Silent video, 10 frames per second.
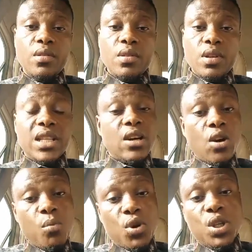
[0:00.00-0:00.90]
They
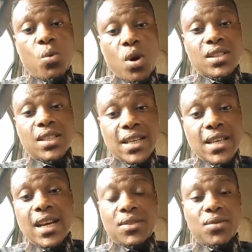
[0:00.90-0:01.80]
come only once in a
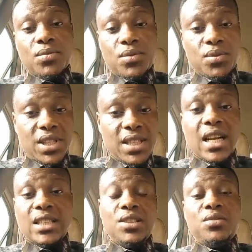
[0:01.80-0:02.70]
year to see
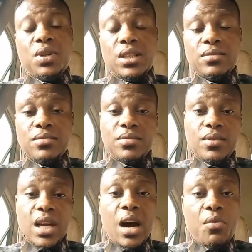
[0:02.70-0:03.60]
their children.
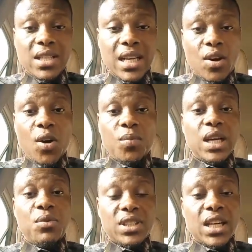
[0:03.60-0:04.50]
And when they come, they
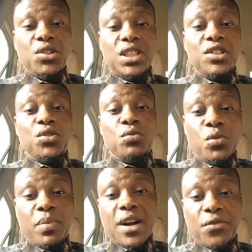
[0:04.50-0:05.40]
will tell you things you will
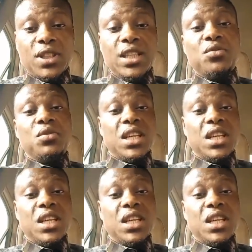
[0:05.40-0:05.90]
buy for them to take